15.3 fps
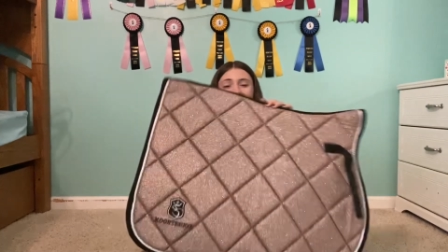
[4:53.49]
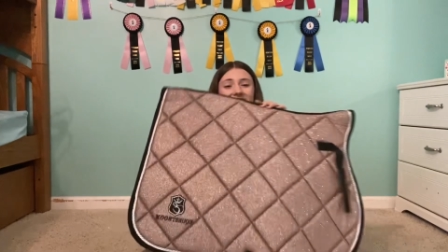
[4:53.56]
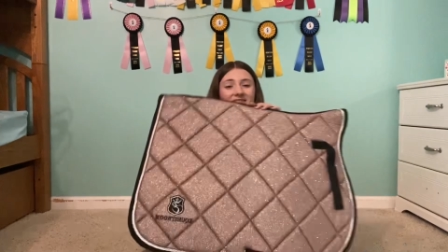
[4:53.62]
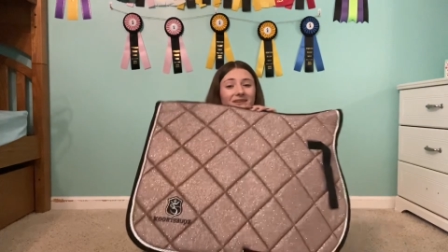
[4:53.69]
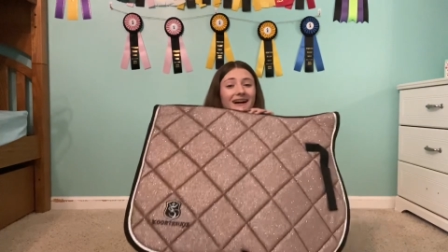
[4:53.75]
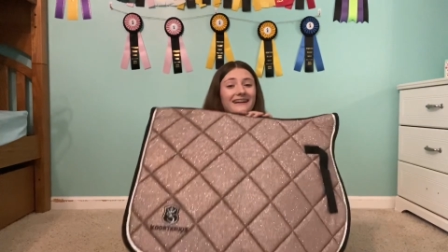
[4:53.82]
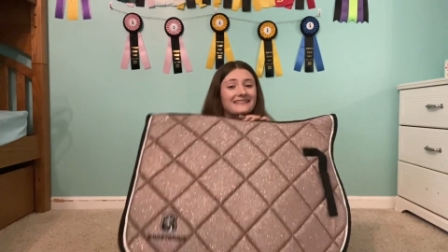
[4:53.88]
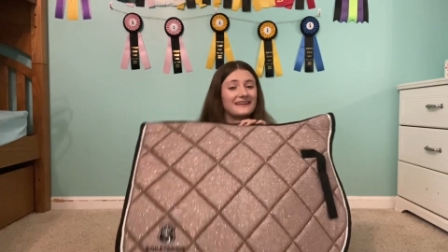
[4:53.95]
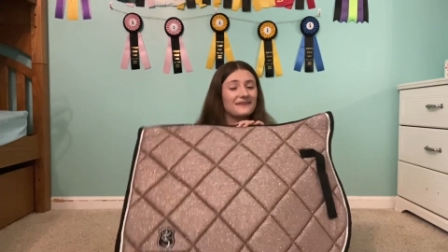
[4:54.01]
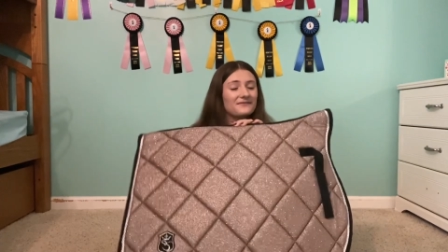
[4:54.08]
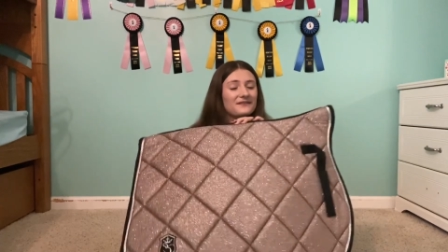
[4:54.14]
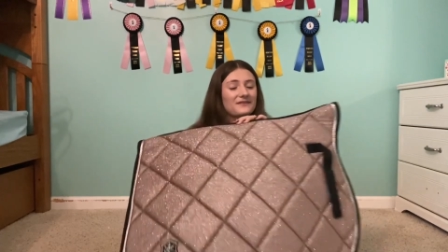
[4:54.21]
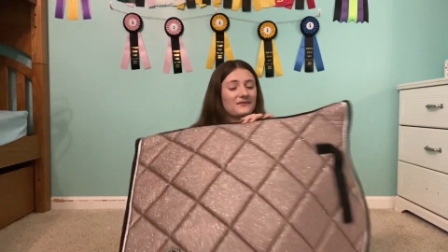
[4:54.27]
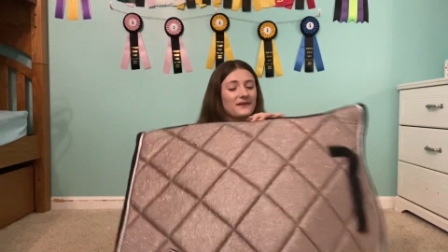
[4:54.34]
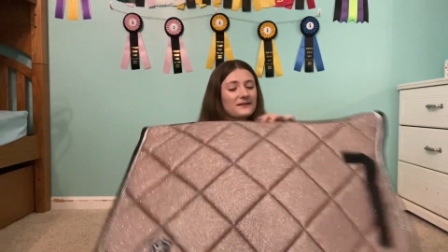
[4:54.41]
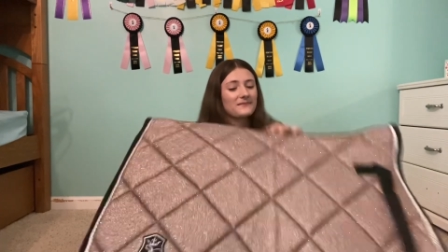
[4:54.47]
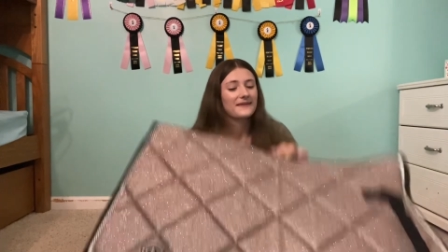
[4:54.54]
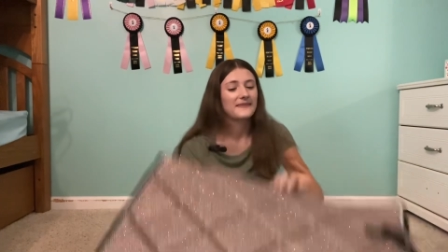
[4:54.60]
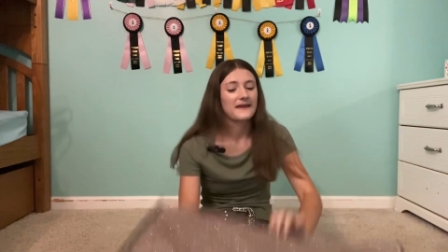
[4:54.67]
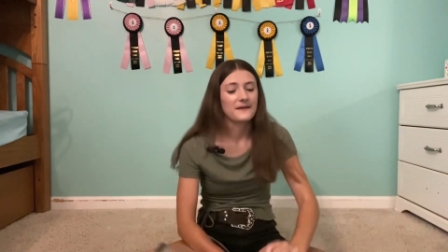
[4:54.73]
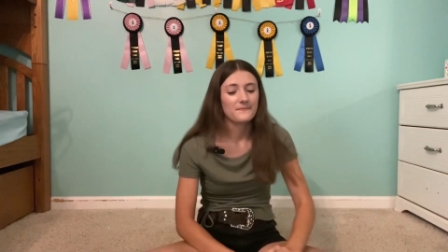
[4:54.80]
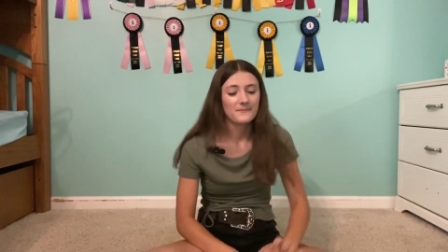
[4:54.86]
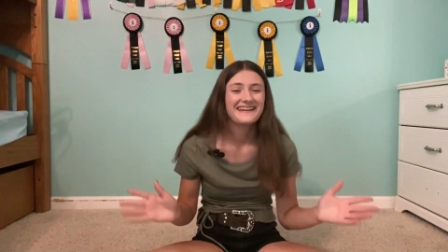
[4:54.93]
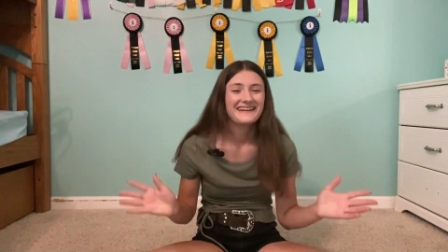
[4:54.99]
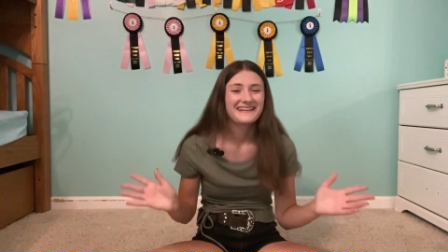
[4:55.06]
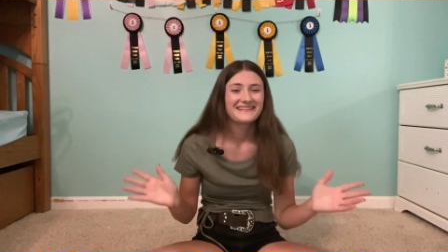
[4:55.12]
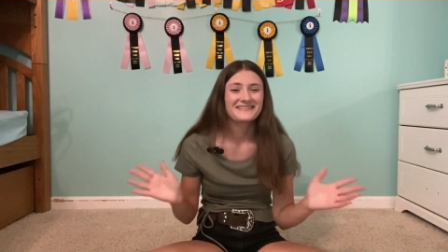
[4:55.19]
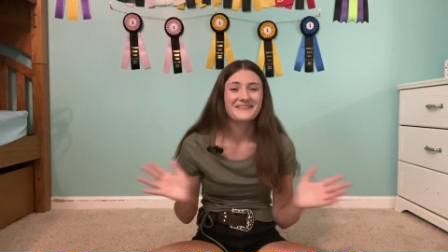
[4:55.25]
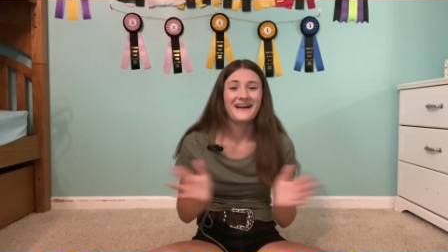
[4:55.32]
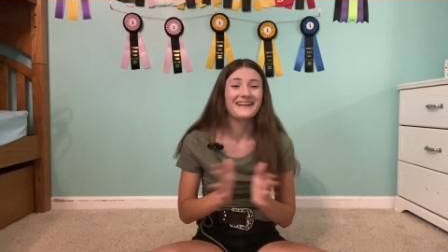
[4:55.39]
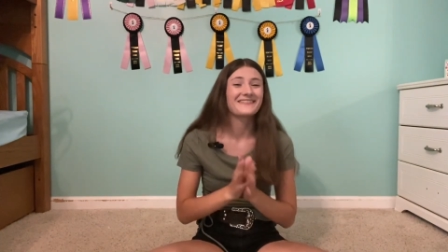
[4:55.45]
So I definitely recommend them.
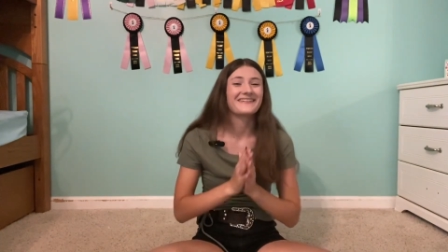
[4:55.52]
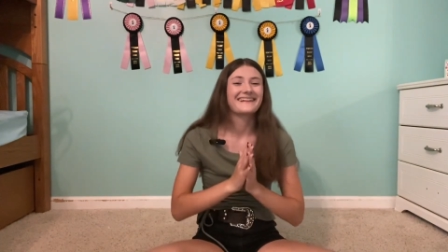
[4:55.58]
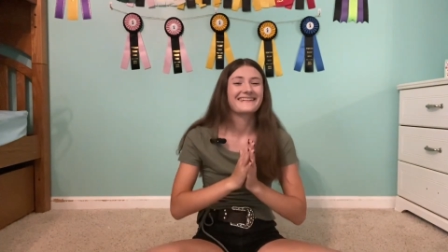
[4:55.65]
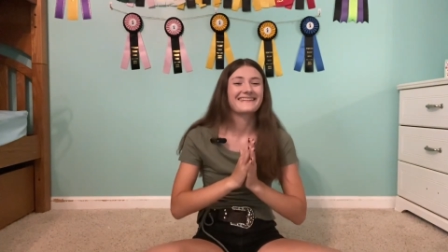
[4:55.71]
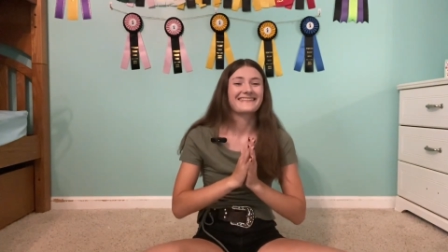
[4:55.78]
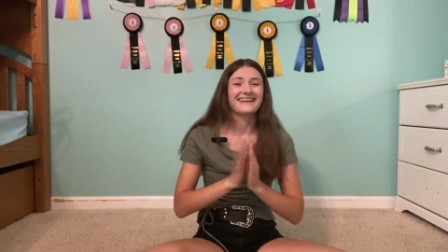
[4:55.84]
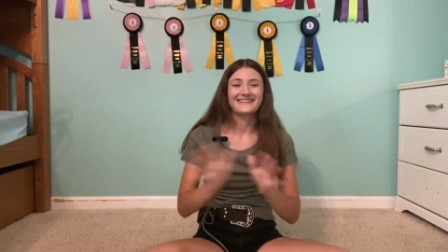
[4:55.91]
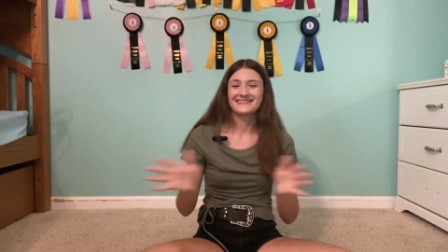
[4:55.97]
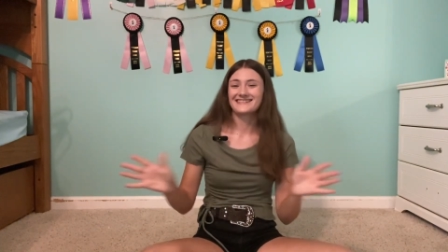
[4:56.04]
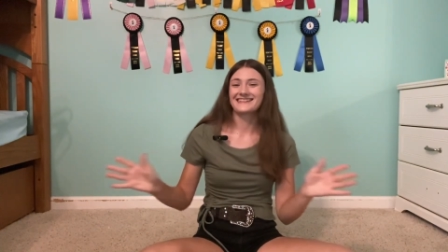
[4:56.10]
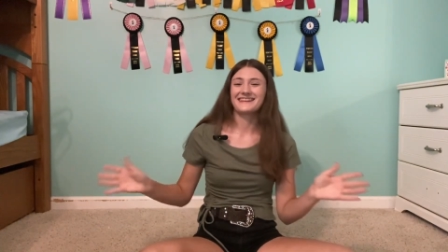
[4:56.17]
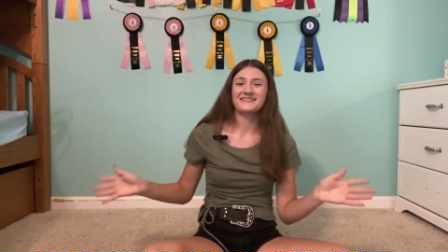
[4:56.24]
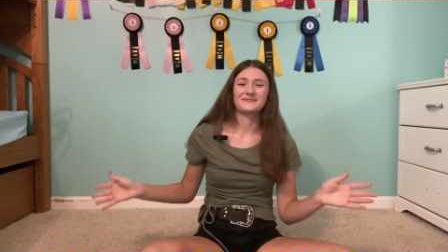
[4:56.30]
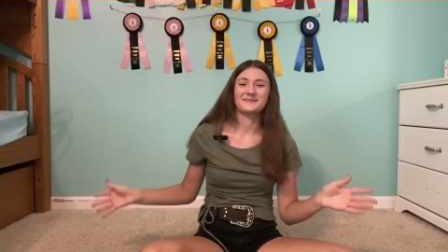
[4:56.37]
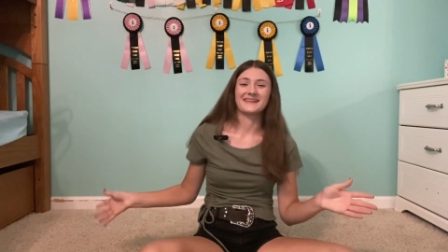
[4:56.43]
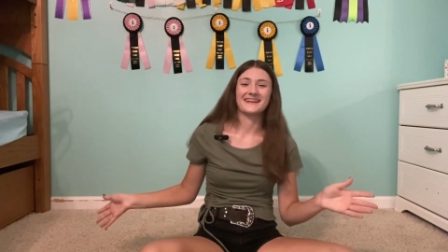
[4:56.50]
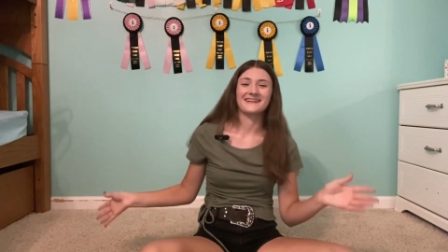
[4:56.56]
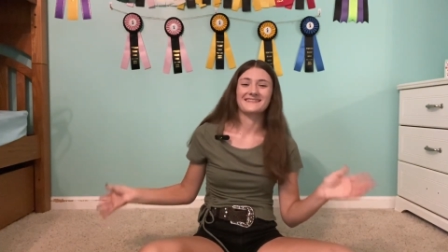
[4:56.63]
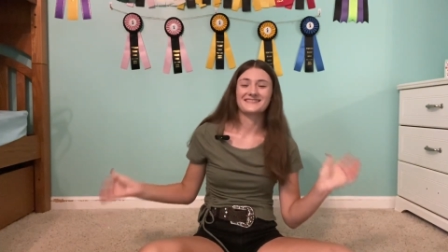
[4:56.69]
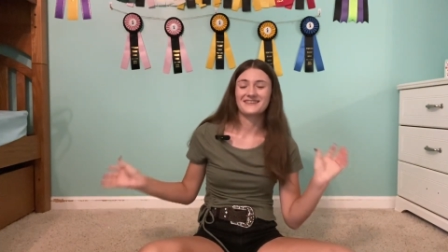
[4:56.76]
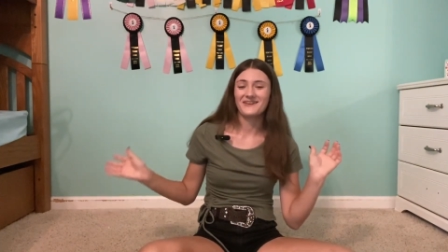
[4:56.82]
So anyway, that's today's video.